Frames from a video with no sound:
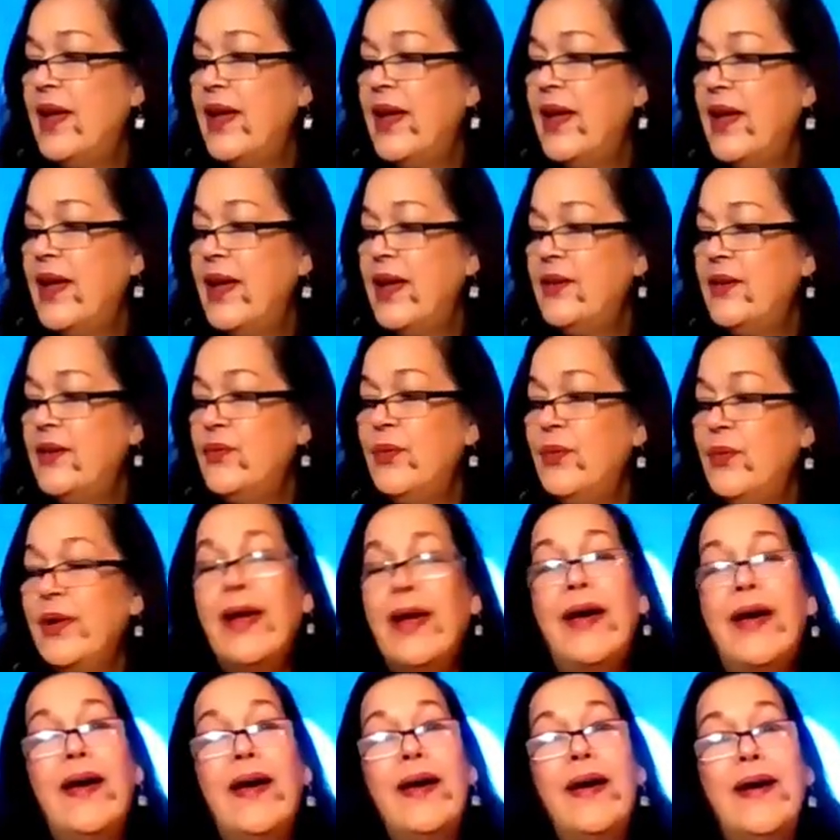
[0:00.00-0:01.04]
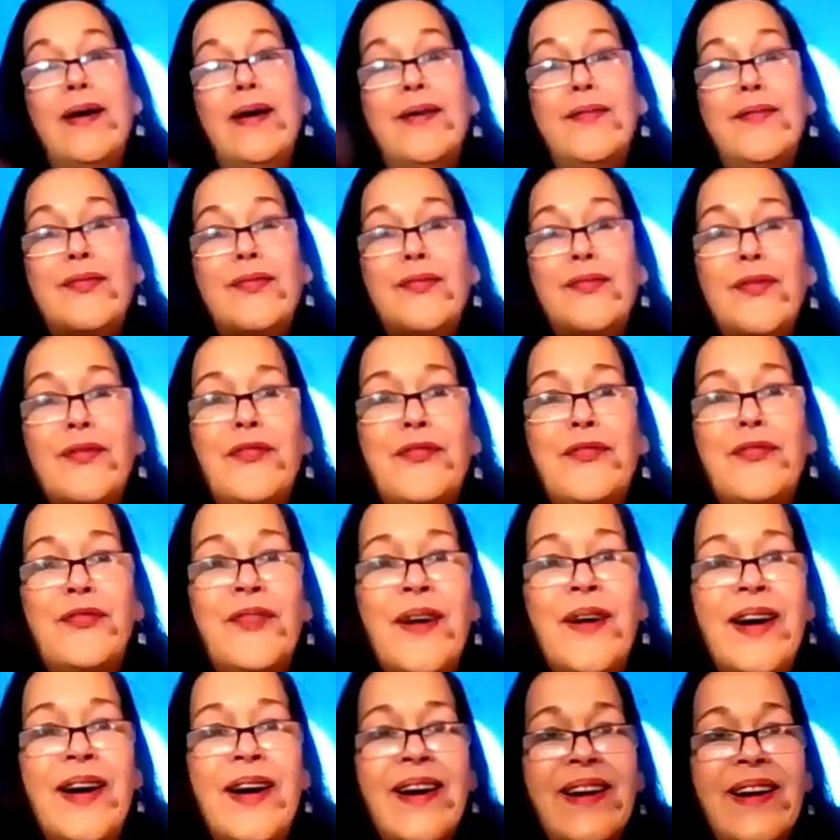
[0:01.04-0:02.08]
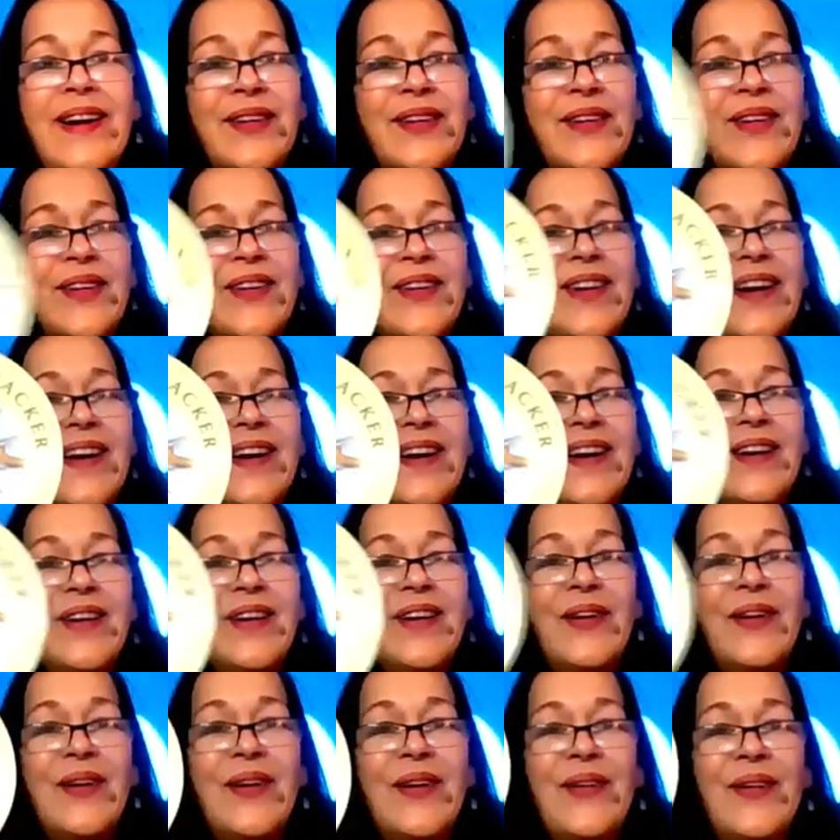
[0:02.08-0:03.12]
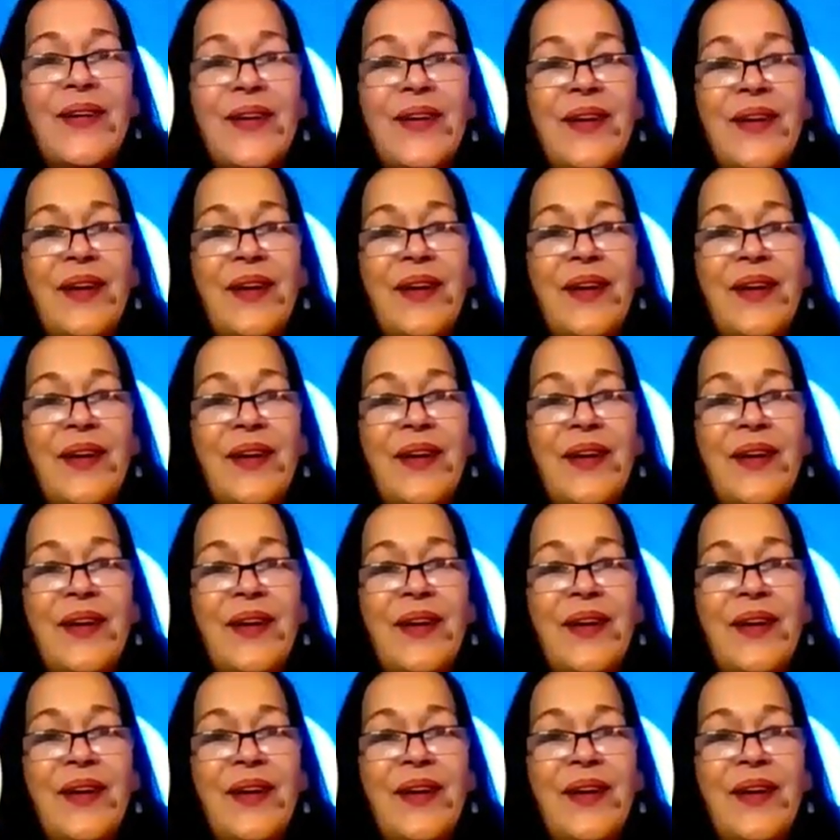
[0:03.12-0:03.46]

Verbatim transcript: And we have a firecracker.